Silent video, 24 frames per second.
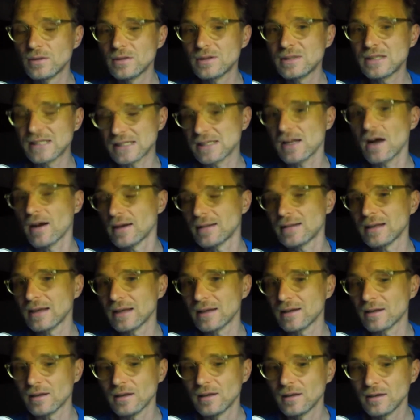
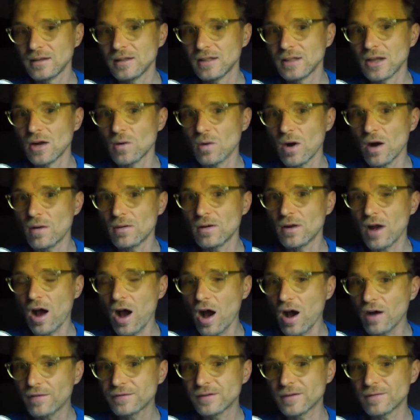deciding,
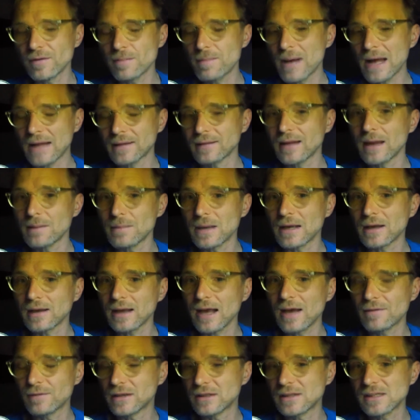after the pandemic,
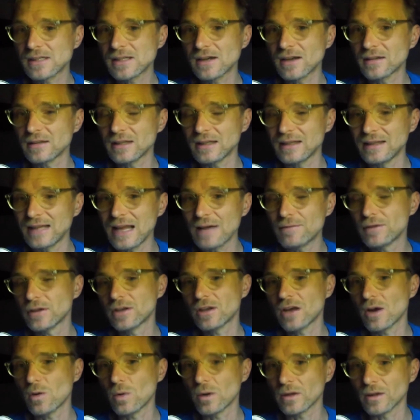having decided never to
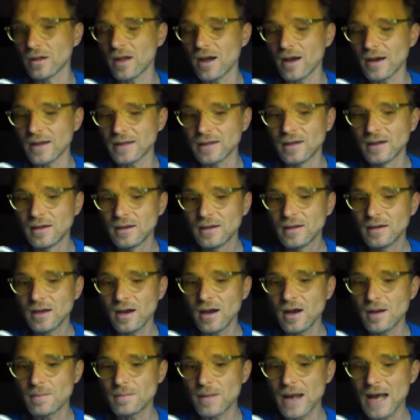go online,
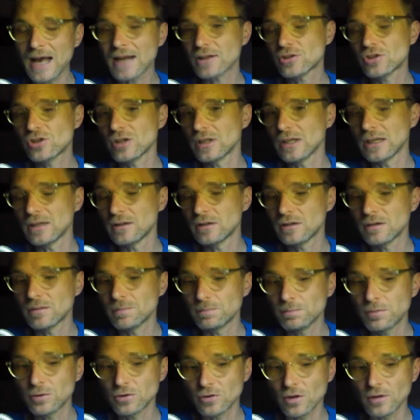actually to
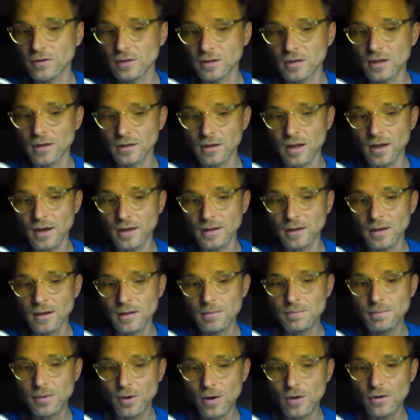put on an online
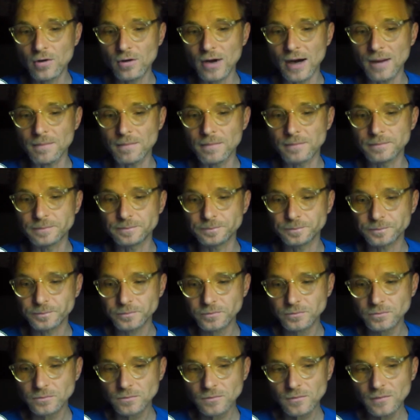program.
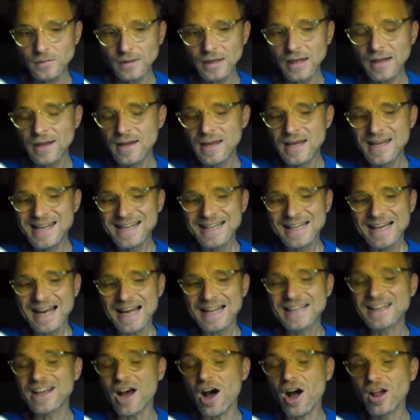
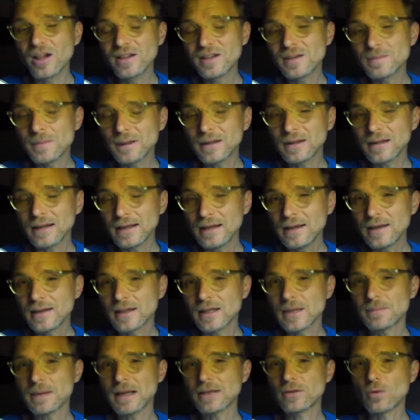And ultimately,
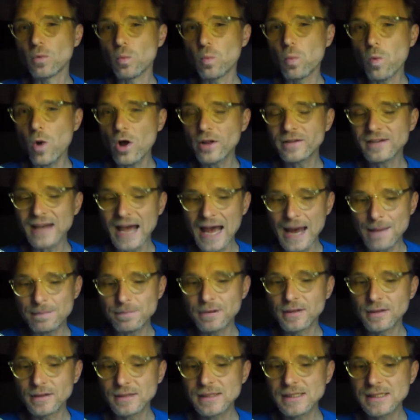no matter what
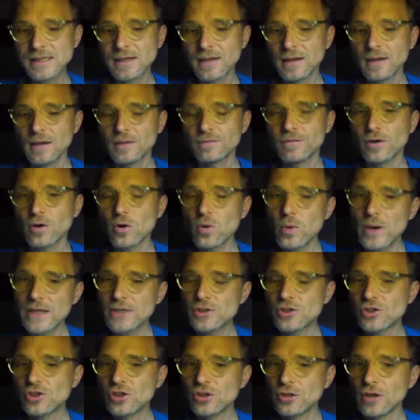happens, the
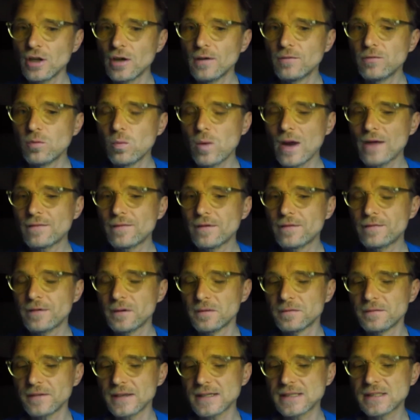question of whether
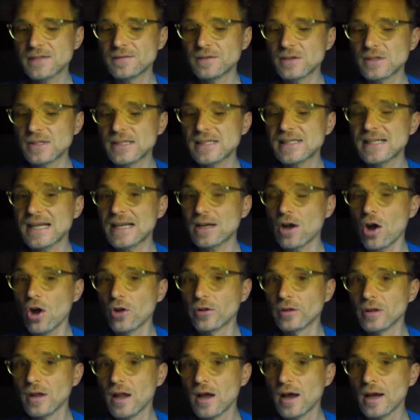film festivals stay
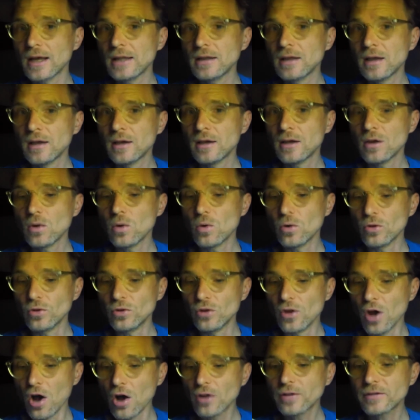online or
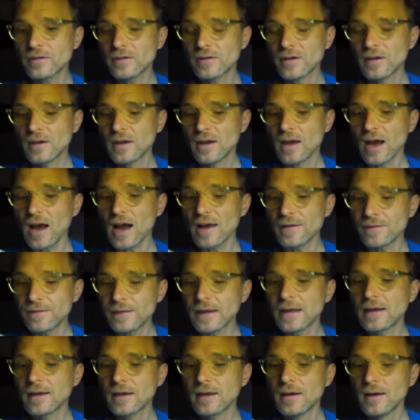not I
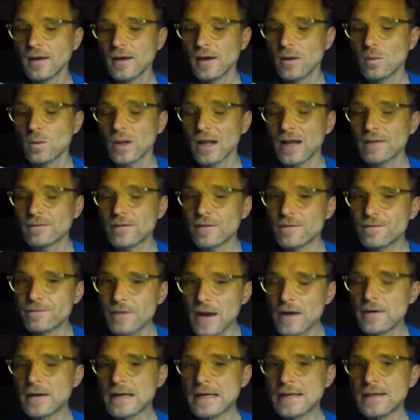think will have a
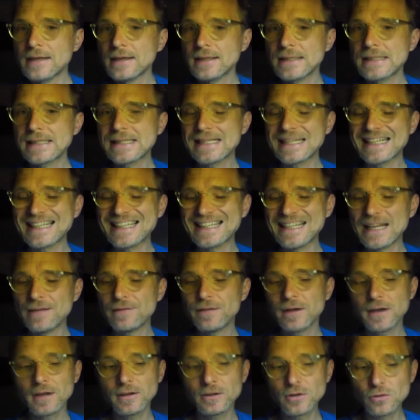very
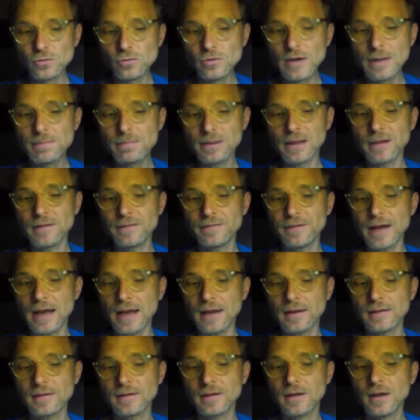significant ripple
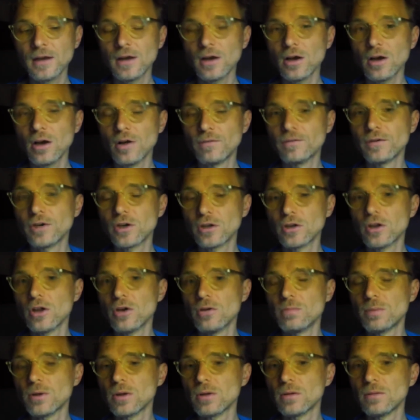effect on
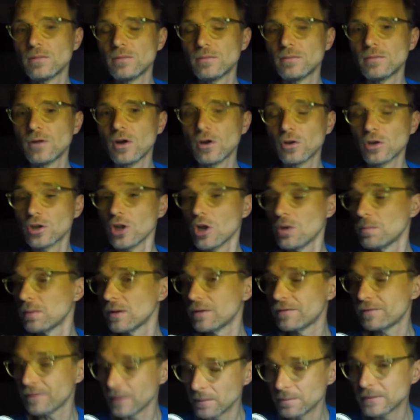global
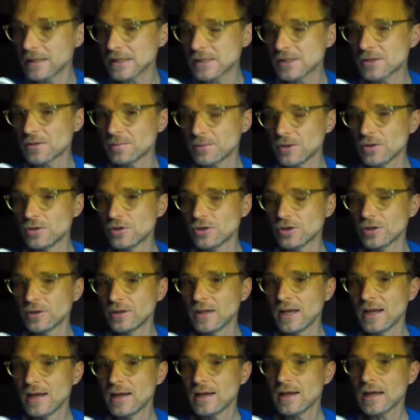film distribution
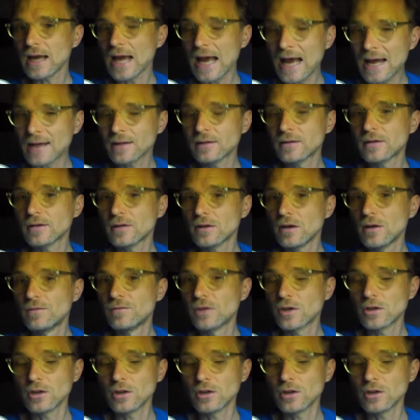and on the